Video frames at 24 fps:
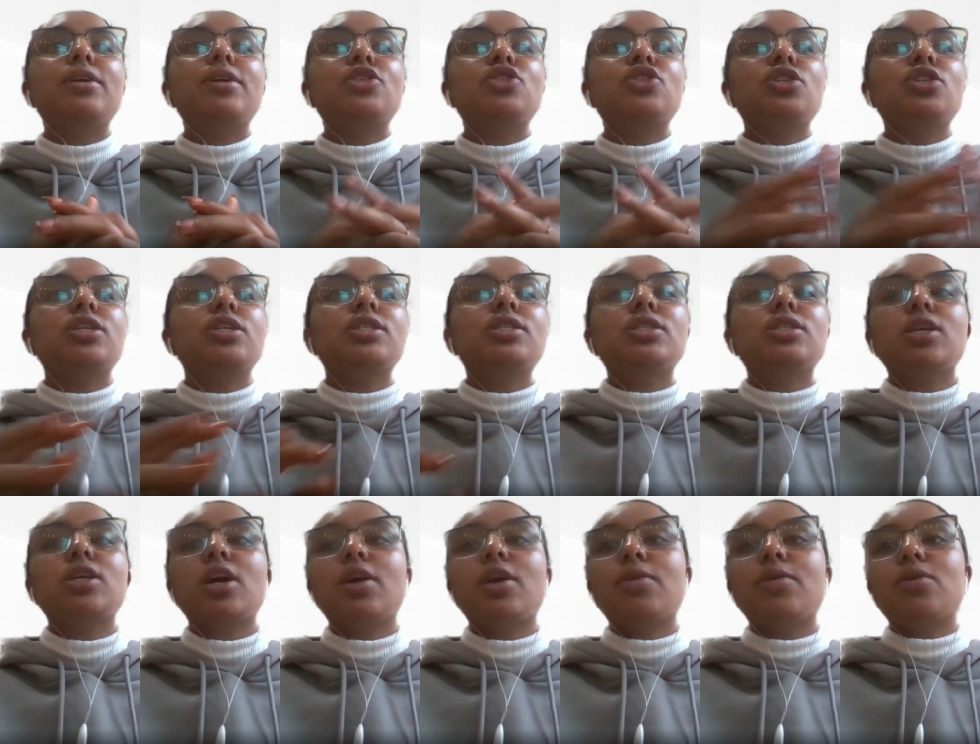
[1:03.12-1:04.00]
just
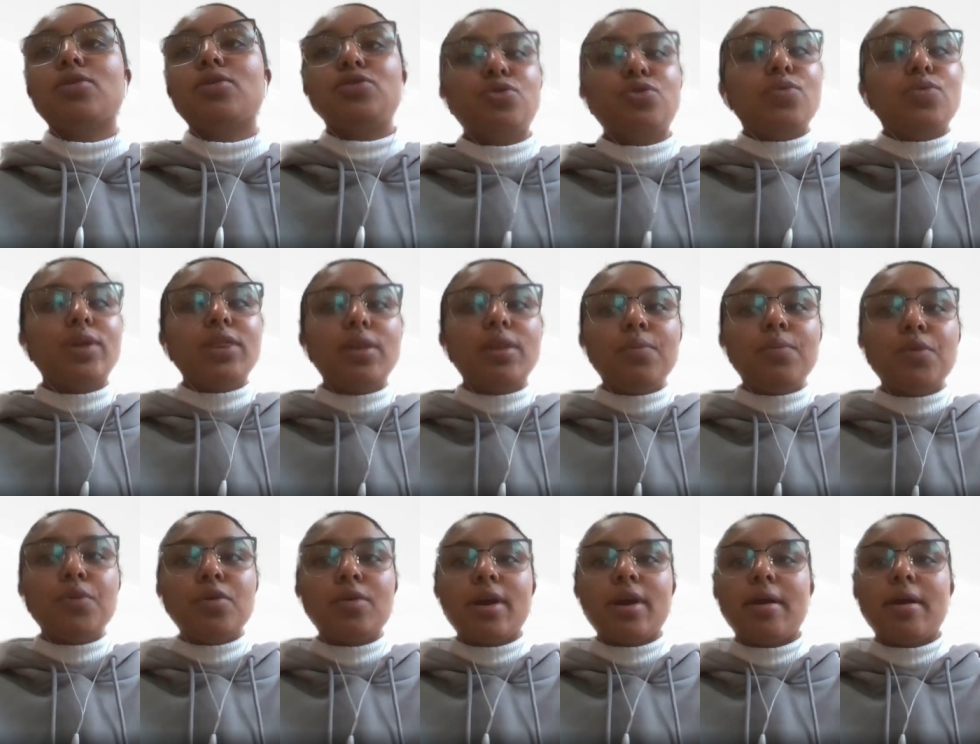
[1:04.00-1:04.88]
uh, go through what the
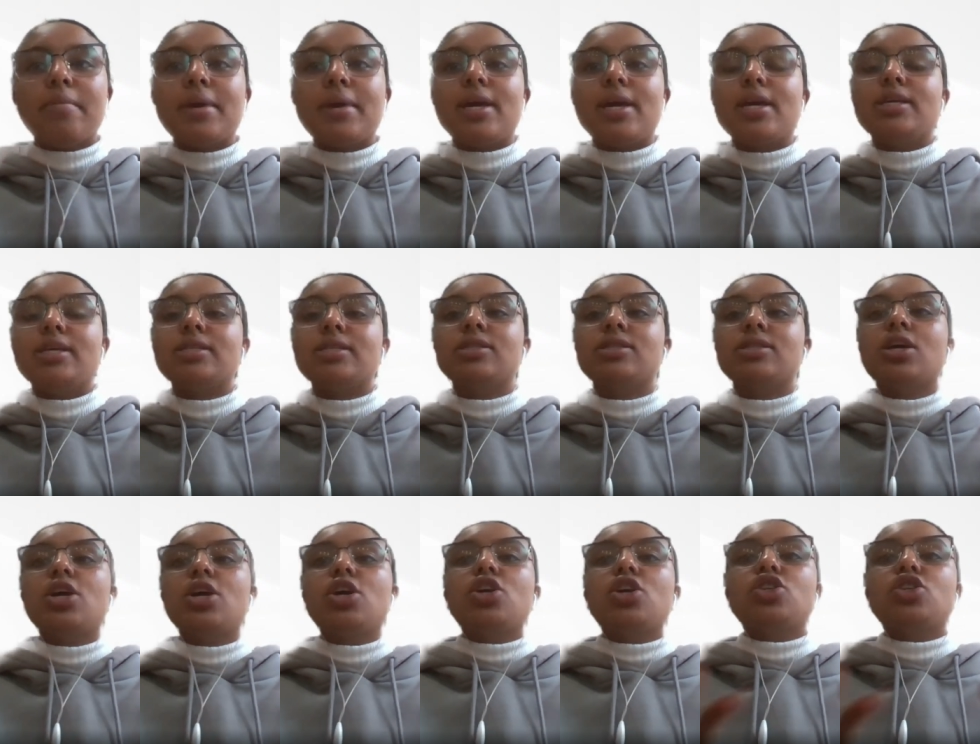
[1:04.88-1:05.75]
program is,
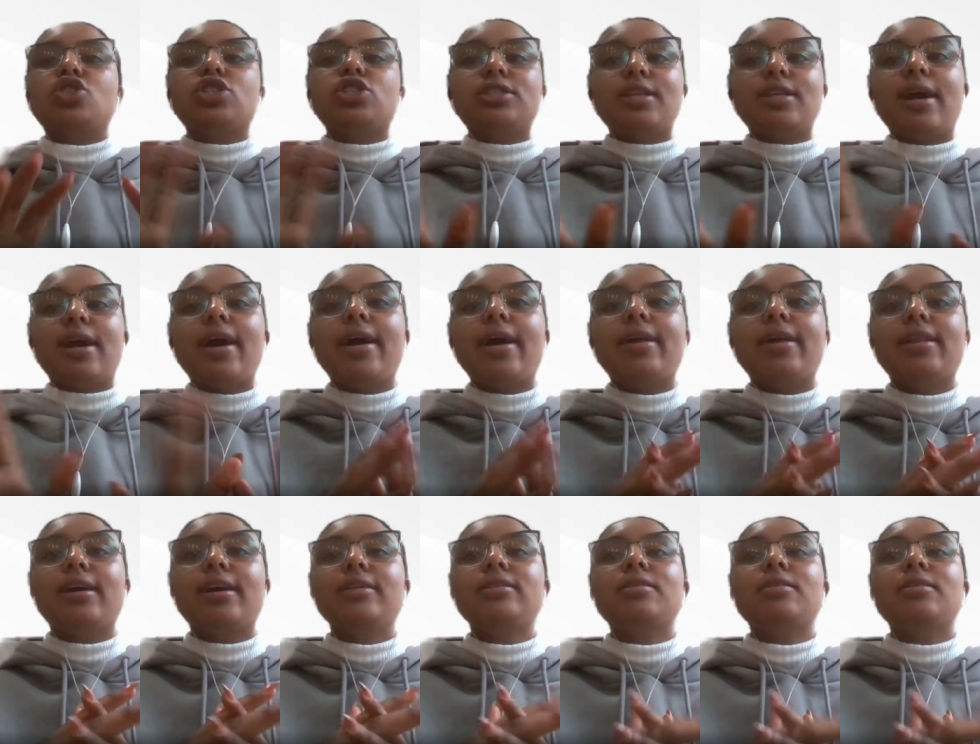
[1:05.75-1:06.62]
just a
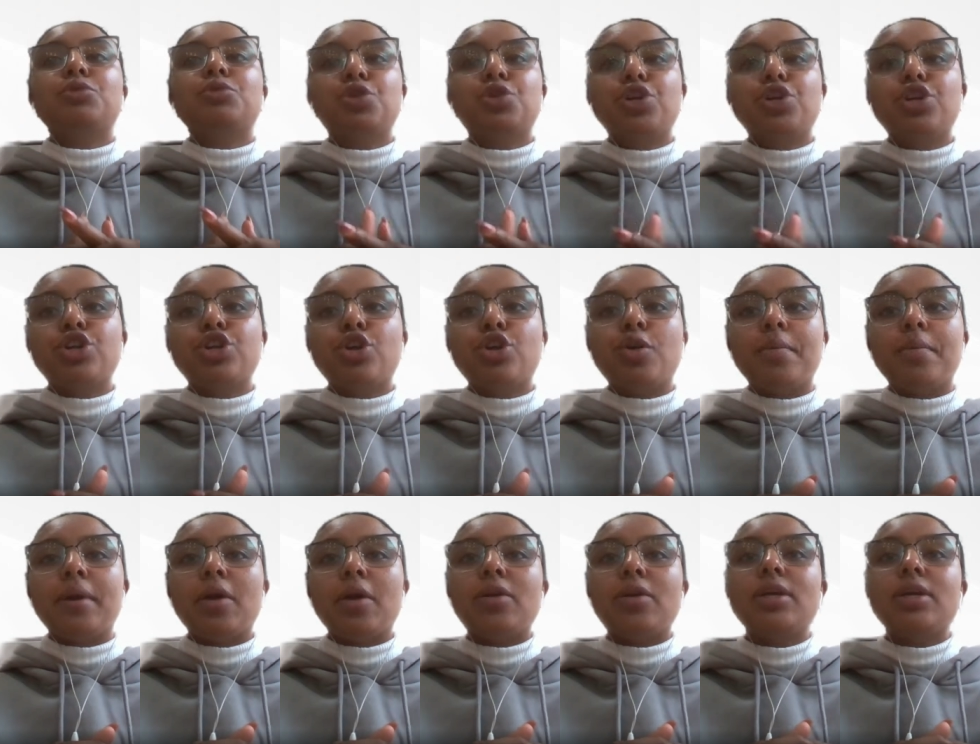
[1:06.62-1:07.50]
highlight. I'm sure you know
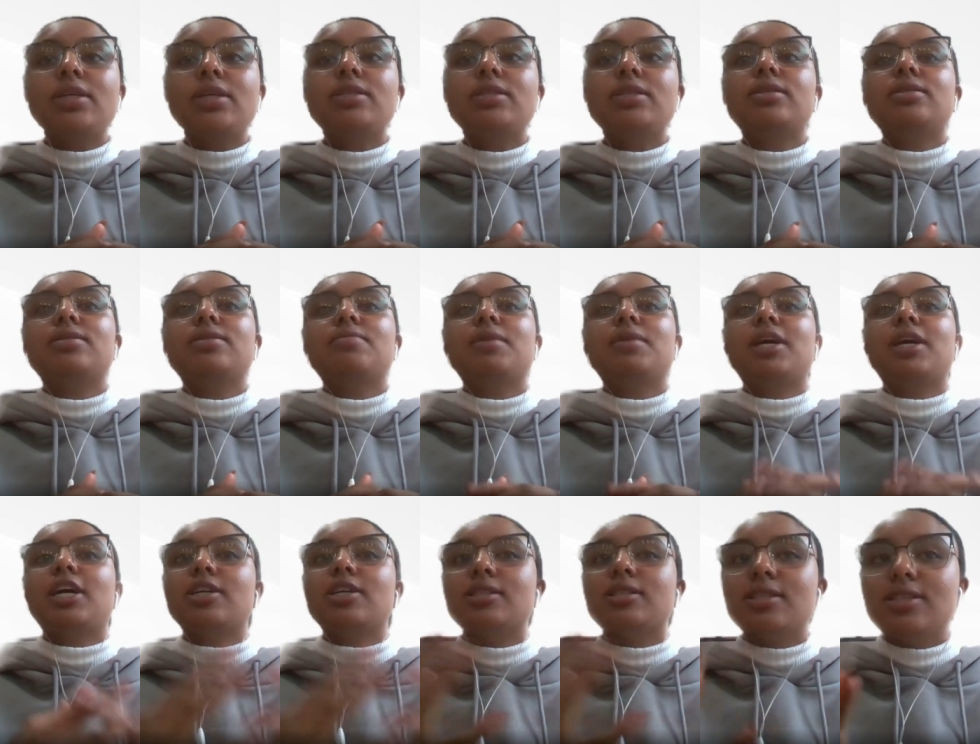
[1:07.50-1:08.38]
about it
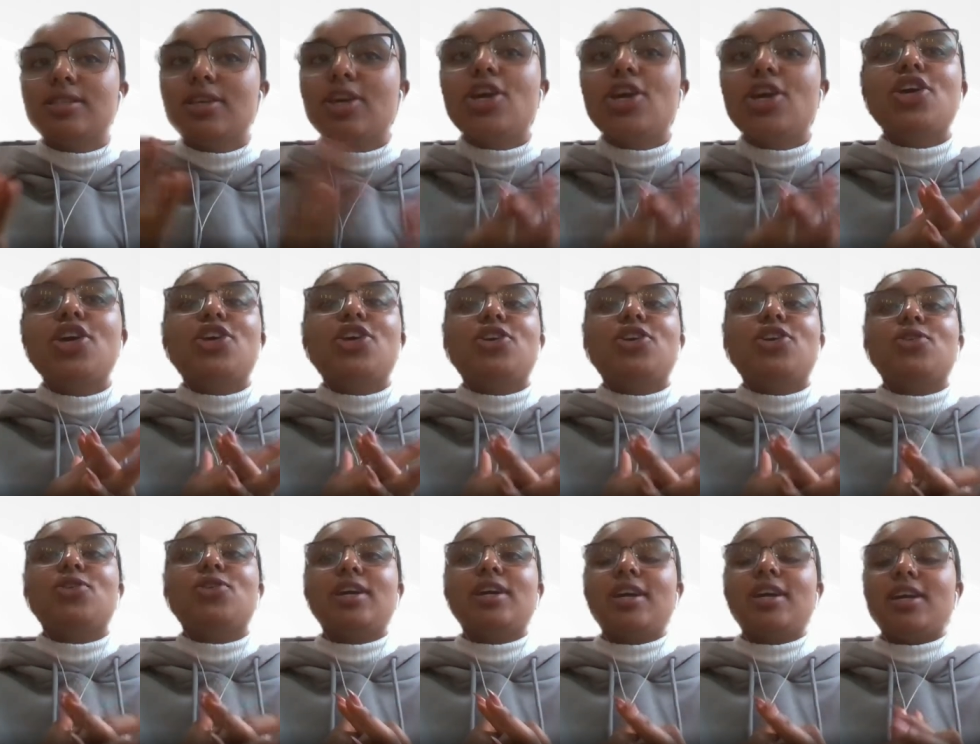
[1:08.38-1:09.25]
because
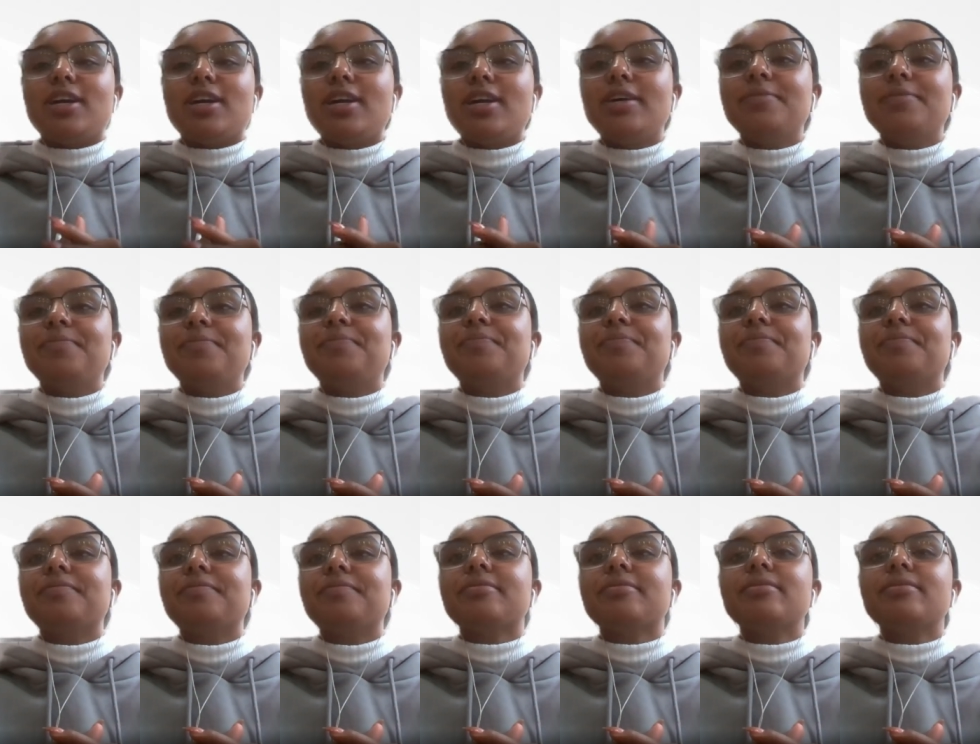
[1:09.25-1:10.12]
you're here.
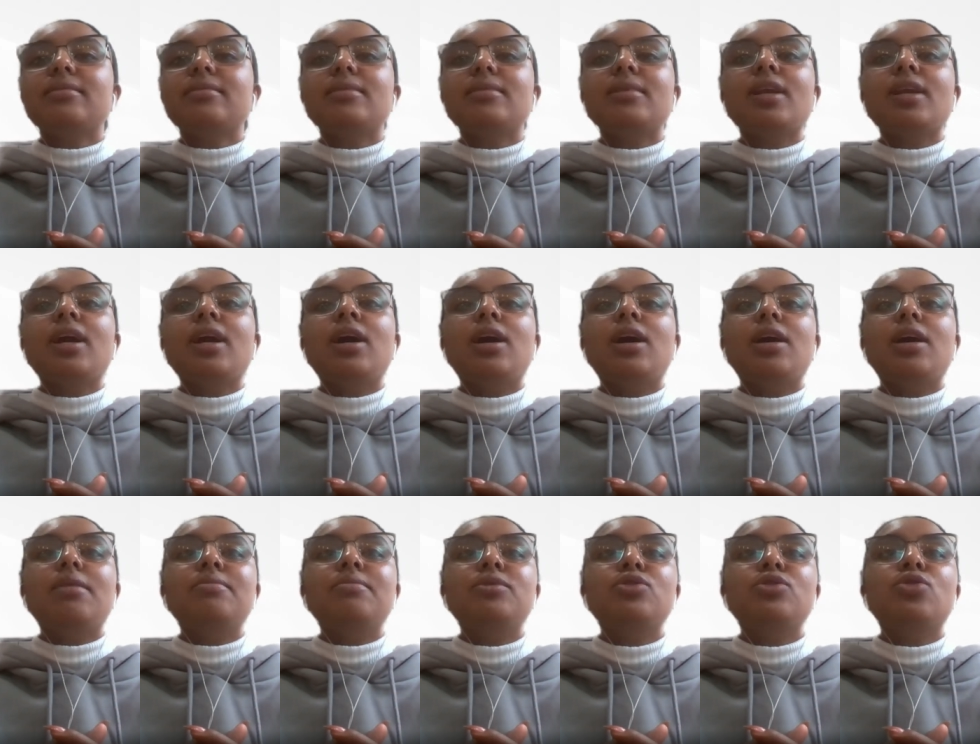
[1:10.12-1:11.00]

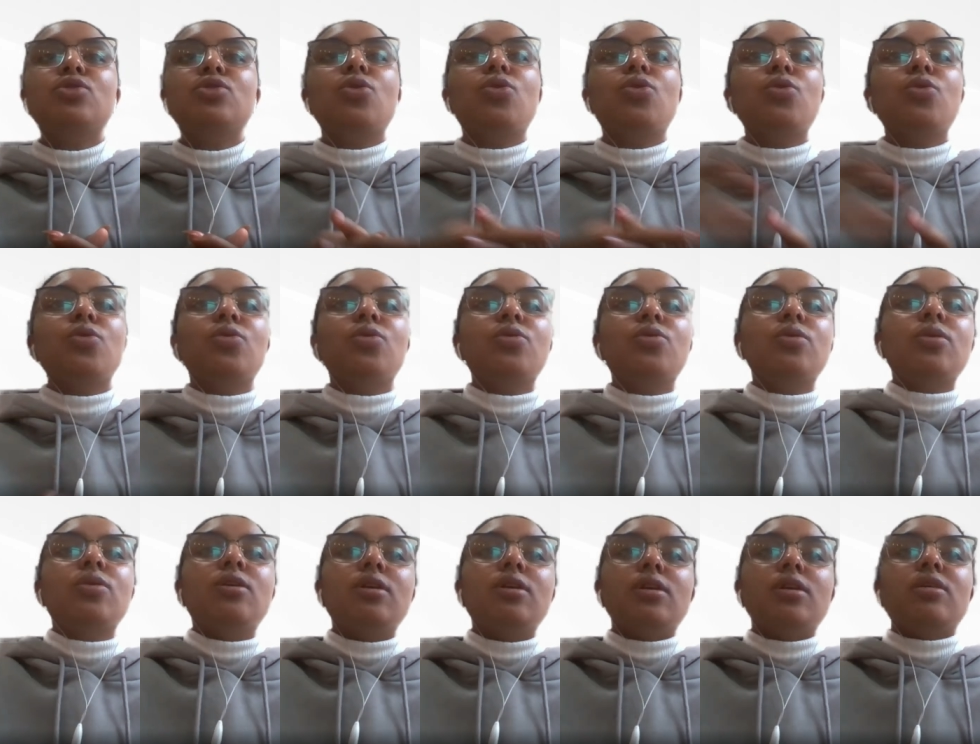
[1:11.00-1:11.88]
Um, so,
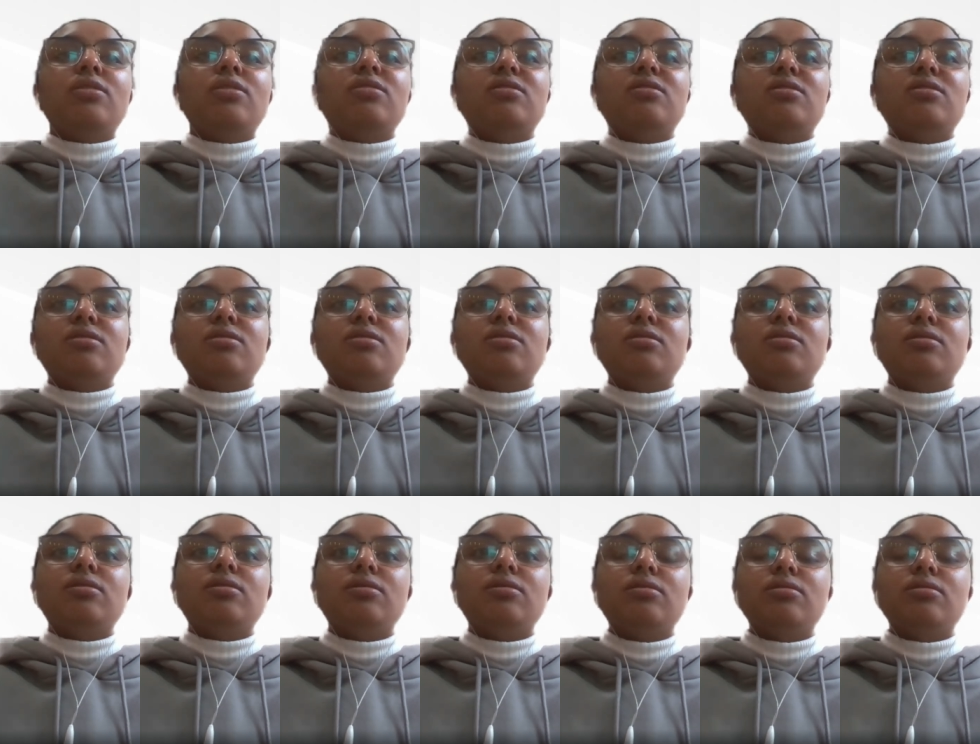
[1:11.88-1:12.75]

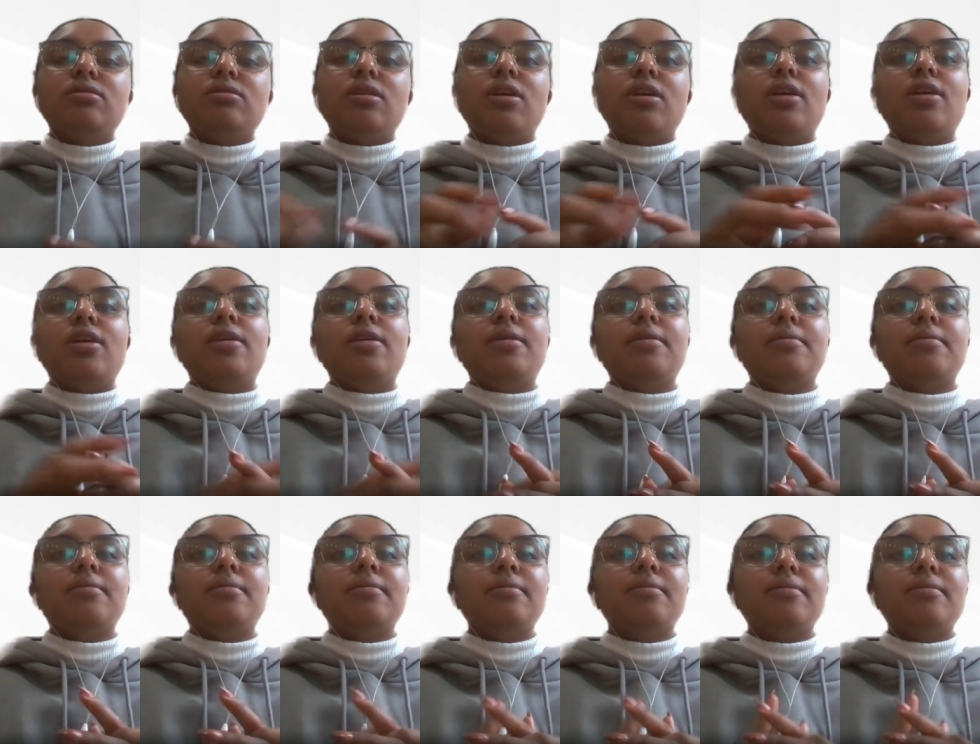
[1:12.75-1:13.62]

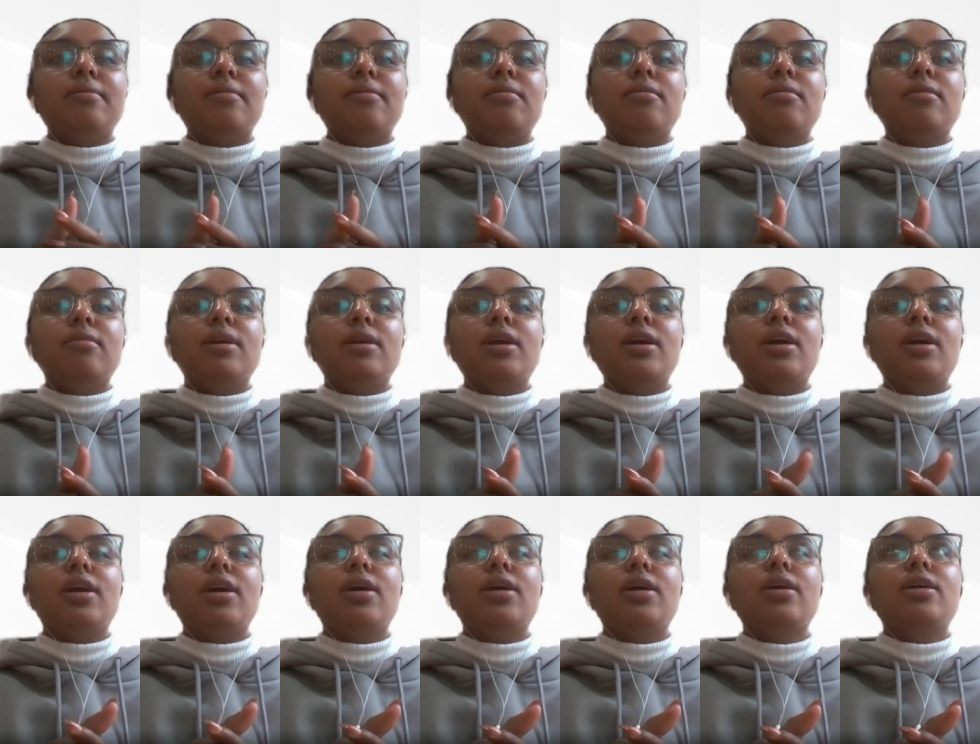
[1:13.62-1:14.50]
um,
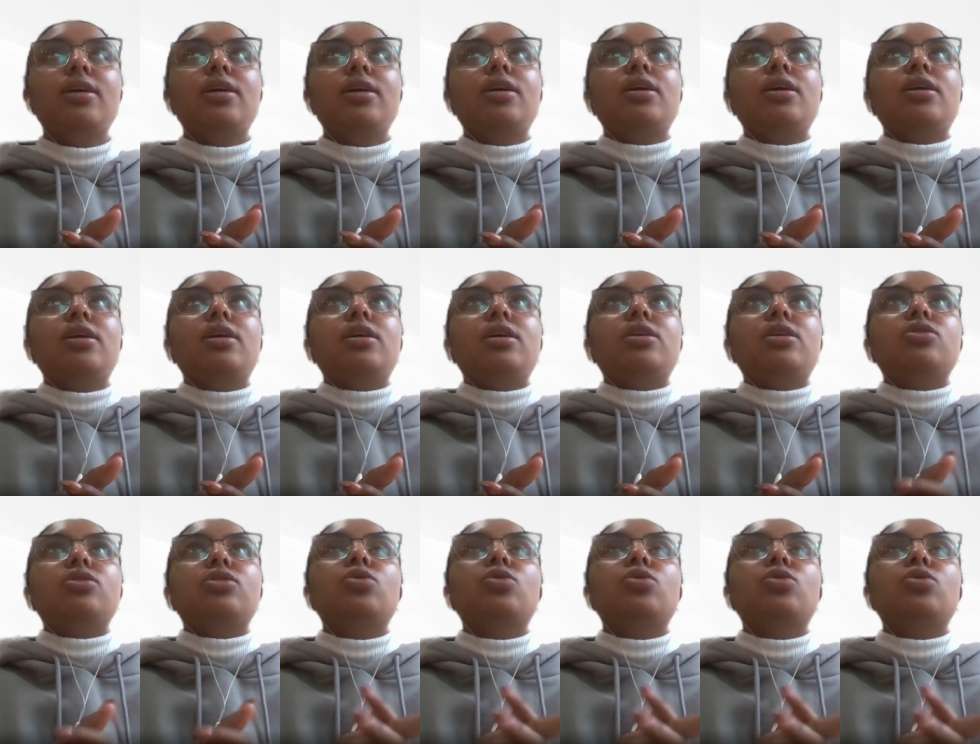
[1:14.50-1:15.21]
so